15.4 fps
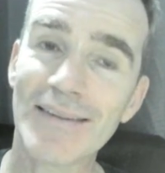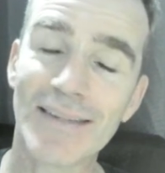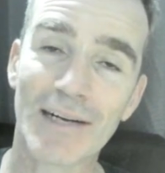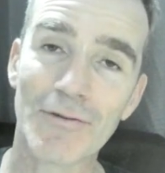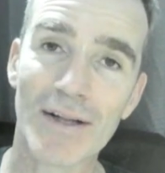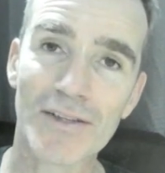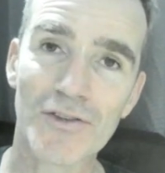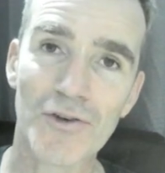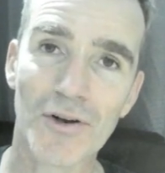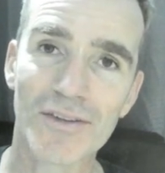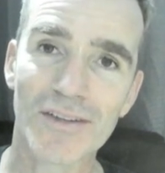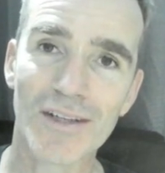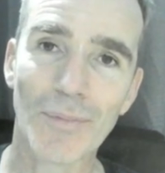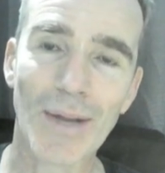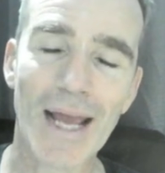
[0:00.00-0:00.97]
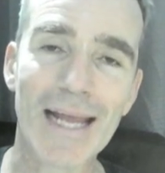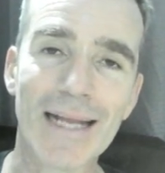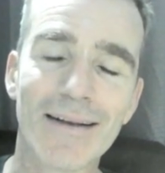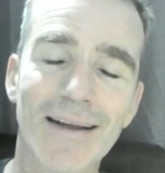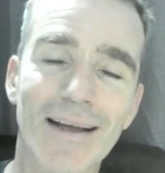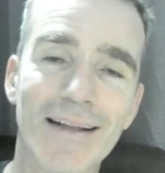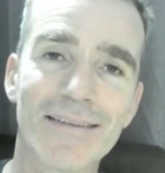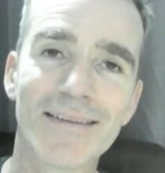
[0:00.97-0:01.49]
restaurants, and we ate
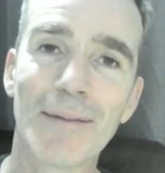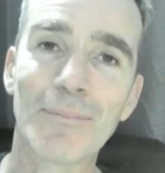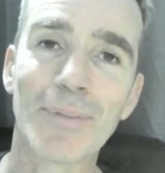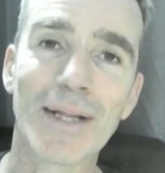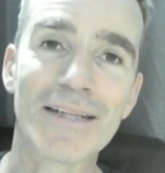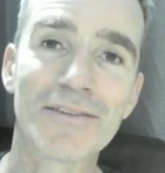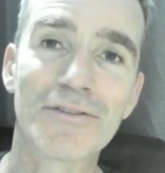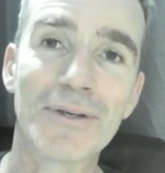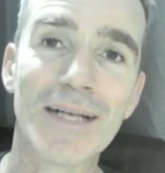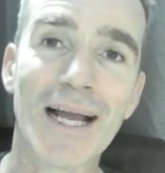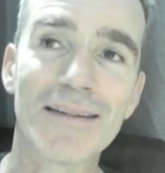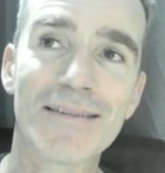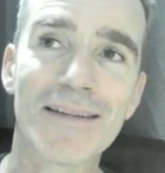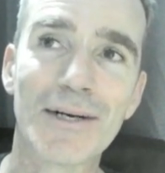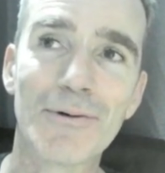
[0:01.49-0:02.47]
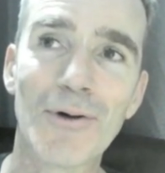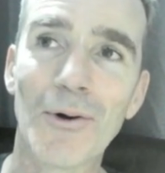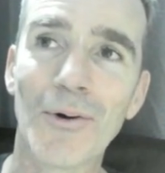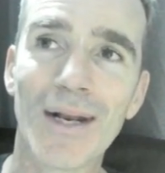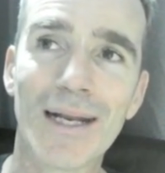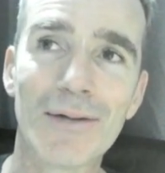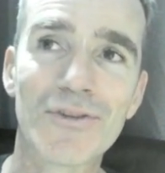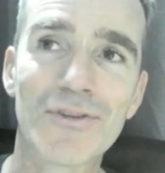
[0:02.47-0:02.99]
at the same place 3 nights in a row, and
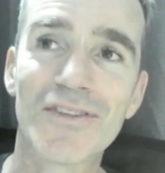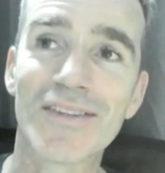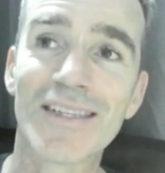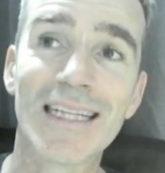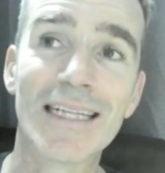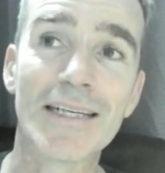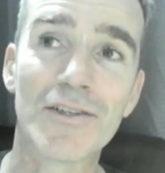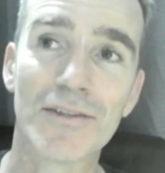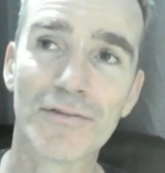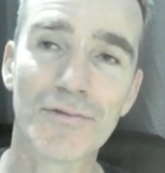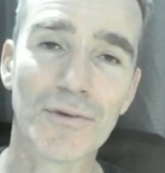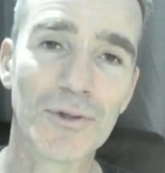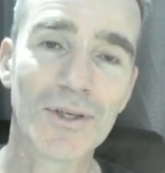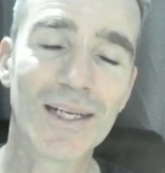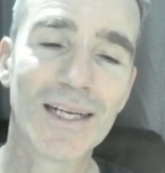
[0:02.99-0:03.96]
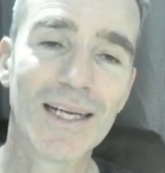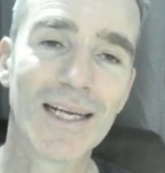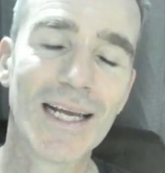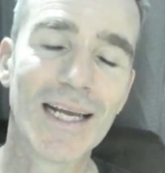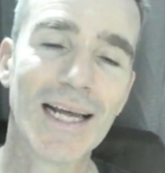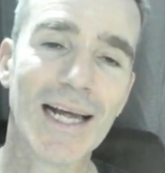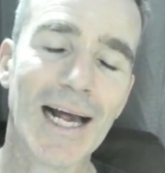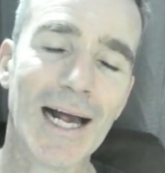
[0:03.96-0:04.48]
it was just delicious food.
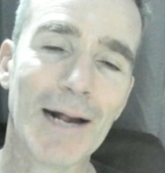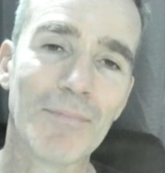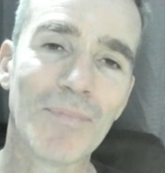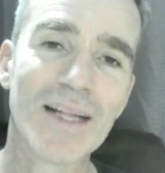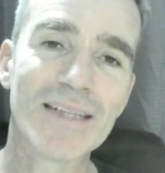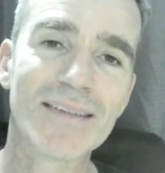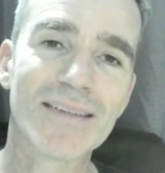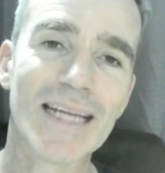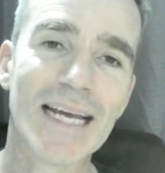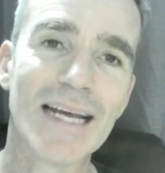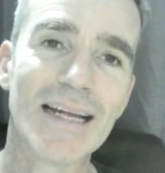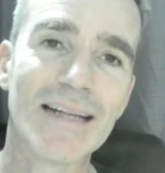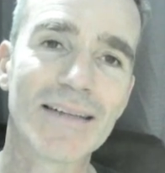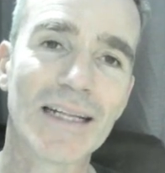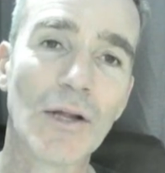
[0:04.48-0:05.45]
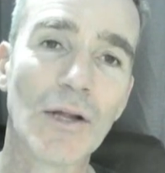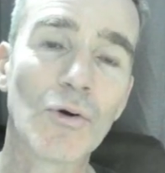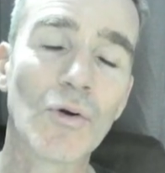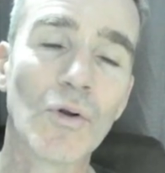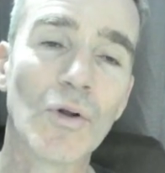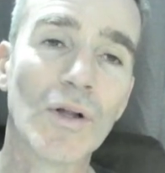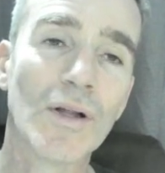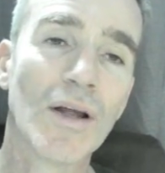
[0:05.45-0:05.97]
This is a
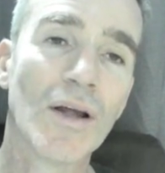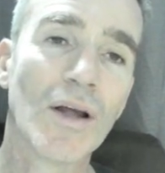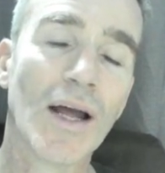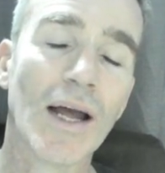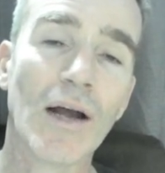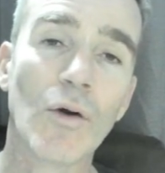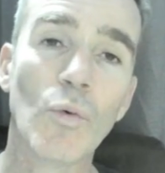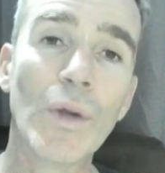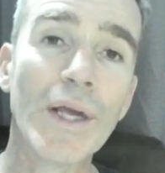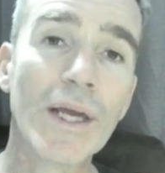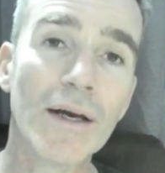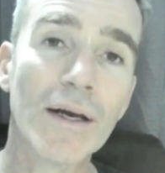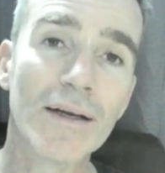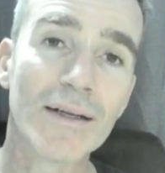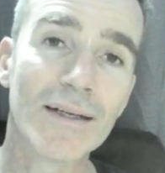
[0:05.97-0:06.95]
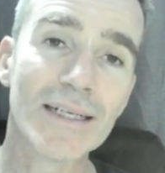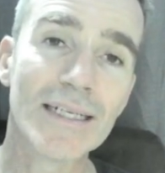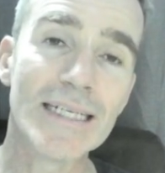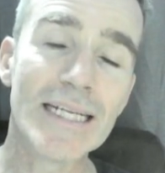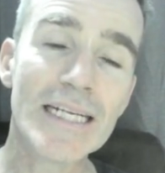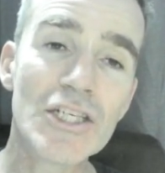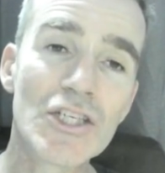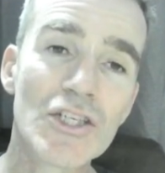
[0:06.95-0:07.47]
local Uyghur
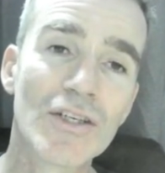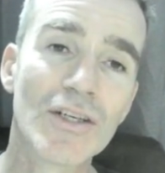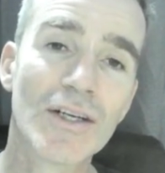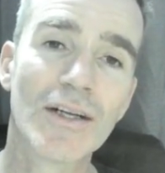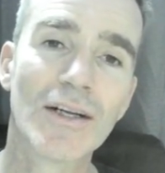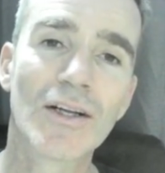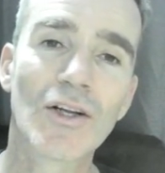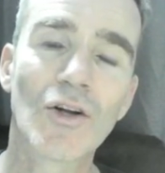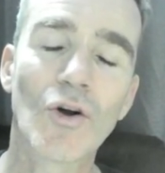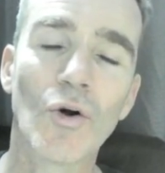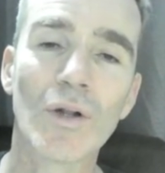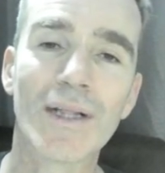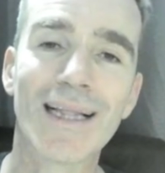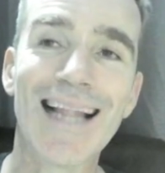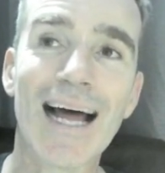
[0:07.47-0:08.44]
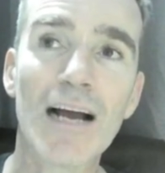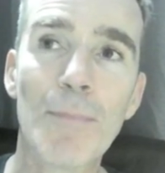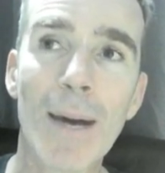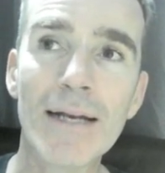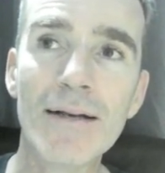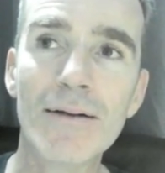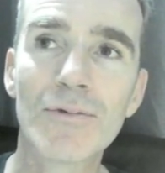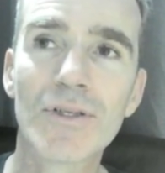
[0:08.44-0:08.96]
dish called
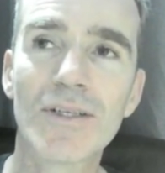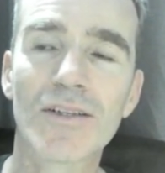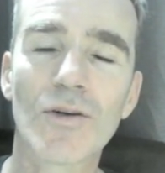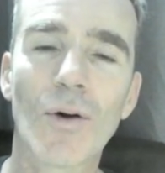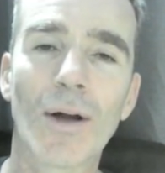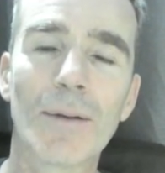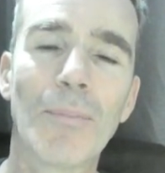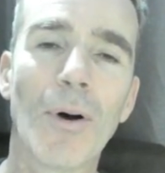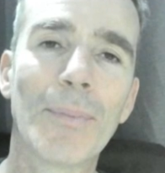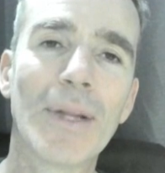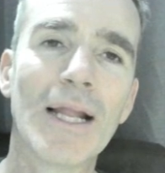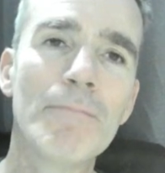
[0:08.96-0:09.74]
lakhman, which is quite popular.